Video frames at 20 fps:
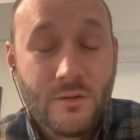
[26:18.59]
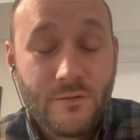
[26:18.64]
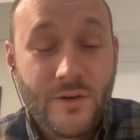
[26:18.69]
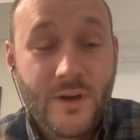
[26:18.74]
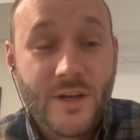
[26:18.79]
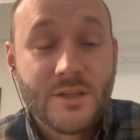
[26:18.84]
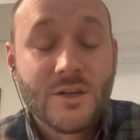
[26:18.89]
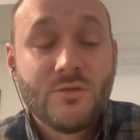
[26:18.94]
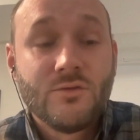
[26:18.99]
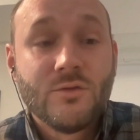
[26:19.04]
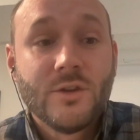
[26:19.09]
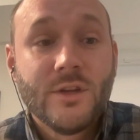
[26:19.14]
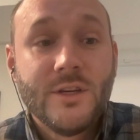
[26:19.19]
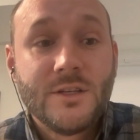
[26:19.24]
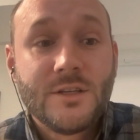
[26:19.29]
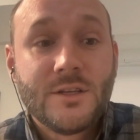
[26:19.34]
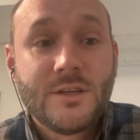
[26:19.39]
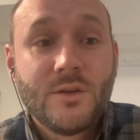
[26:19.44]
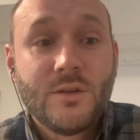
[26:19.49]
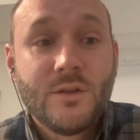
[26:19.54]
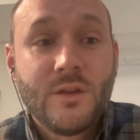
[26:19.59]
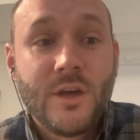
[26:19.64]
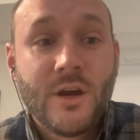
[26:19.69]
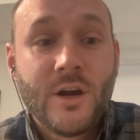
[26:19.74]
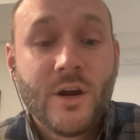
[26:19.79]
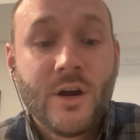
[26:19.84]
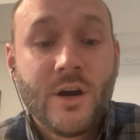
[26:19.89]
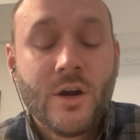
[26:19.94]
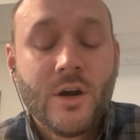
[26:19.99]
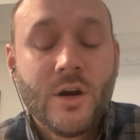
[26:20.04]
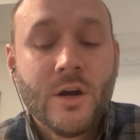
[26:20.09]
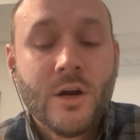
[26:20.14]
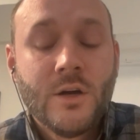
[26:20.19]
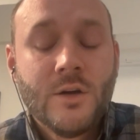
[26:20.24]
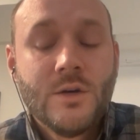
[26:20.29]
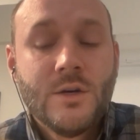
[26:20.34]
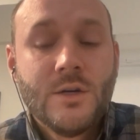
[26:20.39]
Face and released their